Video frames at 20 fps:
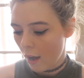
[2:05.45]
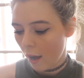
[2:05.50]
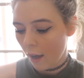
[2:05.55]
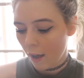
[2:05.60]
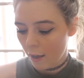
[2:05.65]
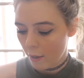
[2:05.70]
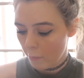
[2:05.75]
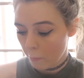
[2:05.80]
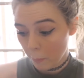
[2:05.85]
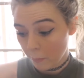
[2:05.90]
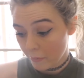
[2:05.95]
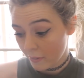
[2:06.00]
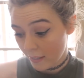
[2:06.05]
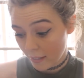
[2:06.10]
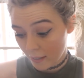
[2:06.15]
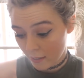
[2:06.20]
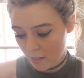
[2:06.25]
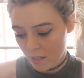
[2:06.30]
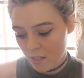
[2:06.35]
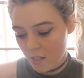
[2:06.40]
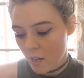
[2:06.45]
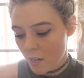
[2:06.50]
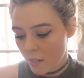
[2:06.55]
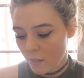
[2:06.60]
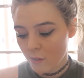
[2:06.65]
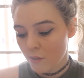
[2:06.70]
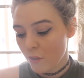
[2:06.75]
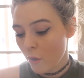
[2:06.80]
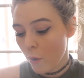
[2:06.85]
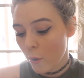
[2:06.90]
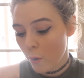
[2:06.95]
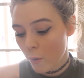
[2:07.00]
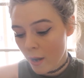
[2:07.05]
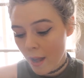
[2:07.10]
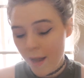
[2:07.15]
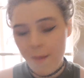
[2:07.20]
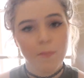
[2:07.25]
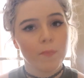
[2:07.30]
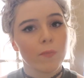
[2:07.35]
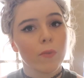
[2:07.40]
I'm obsessed. So
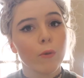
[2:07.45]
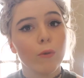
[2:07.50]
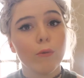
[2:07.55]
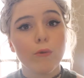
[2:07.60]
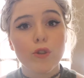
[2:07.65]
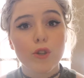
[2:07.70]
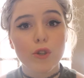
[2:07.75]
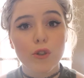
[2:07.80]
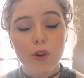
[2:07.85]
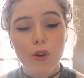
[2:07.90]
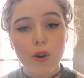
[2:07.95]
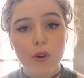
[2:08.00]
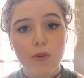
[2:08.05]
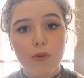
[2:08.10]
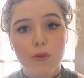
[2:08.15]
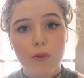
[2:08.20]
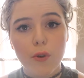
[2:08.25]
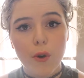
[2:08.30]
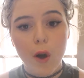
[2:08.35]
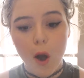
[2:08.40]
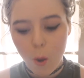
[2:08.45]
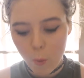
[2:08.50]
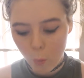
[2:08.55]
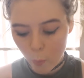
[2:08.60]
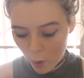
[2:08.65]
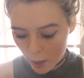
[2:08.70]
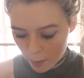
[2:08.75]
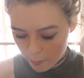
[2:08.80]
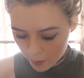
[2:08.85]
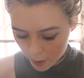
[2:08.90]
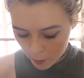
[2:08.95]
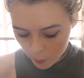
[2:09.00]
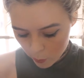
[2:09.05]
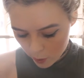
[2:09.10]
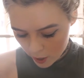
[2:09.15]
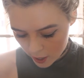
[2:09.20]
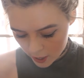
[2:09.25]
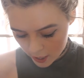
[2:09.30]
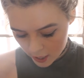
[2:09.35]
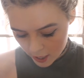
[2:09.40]
we'll just go through one by
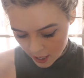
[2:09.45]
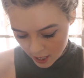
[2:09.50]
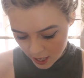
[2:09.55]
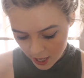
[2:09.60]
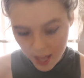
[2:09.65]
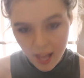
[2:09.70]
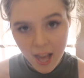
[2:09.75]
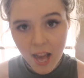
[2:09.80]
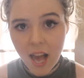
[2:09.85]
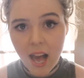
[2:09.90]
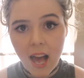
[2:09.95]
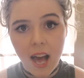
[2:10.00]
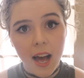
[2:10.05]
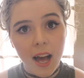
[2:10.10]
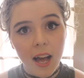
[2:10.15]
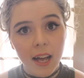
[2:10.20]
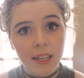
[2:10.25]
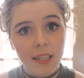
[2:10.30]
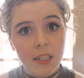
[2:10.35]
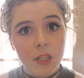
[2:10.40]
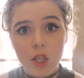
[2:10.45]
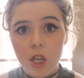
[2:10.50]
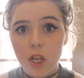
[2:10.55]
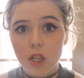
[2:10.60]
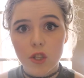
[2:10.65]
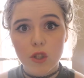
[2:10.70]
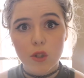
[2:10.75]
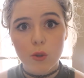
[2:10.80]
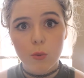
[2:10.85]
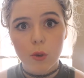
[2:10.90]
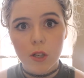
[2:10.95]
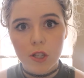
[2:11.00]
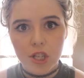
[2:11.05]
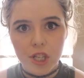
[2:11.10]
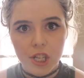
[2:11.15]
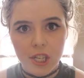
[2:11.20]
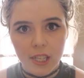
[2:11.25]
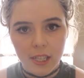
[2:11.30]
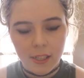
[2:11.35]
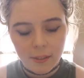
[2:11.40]
one and
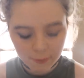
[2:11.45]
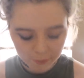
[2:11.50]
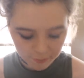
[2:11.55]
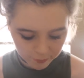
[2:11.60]
swatching.